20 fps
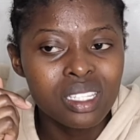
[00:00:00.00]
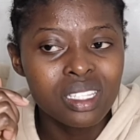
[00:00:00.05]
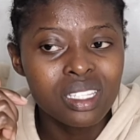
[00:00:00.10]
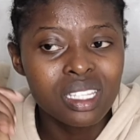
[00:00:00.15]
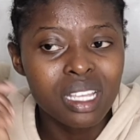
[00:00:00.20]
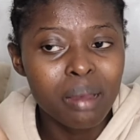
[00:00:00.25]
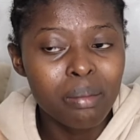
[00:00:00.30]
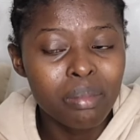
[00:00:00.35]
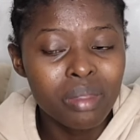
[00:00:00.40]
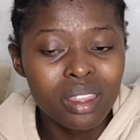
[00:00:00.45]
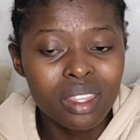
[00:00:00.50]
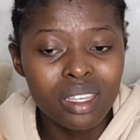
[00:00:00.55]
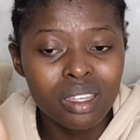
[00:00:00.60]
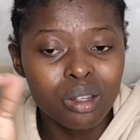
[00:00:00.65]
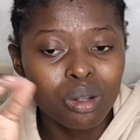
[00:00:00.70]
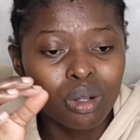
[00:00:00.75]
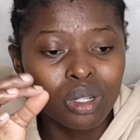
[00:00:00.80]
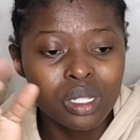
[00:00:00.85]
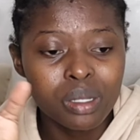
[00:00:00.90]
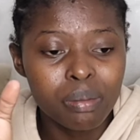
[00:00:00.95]
Something
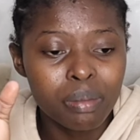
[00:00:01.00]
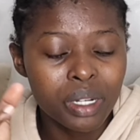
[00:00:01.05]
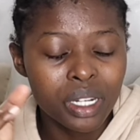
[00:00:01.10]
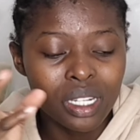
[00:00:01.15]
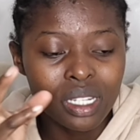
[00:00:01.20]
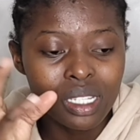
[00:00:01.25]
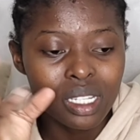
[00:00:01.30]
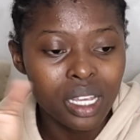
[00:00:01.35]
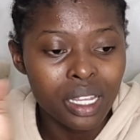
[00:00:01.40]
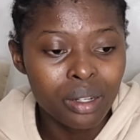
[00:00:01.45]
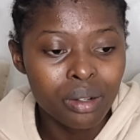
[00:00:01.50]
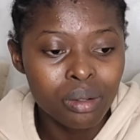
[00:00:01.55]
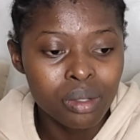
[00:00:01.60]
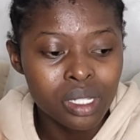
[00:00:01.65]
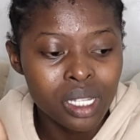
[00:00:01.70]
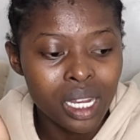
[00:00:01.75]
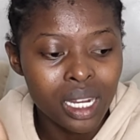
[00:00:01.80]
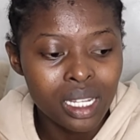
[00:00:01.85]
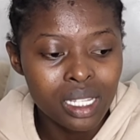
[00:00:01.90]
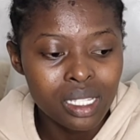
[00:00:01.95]
got burnt. I
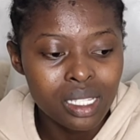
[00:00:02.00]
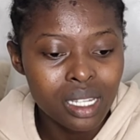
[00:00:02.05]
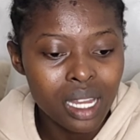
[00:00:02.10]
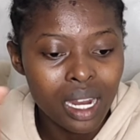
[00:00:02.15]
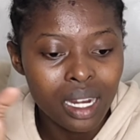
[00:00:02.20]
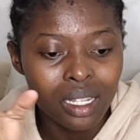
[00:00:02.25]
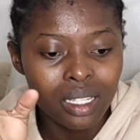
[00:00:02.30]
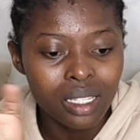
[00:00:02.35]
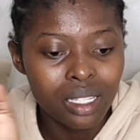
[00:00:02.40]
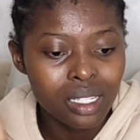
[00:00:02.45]
don't understand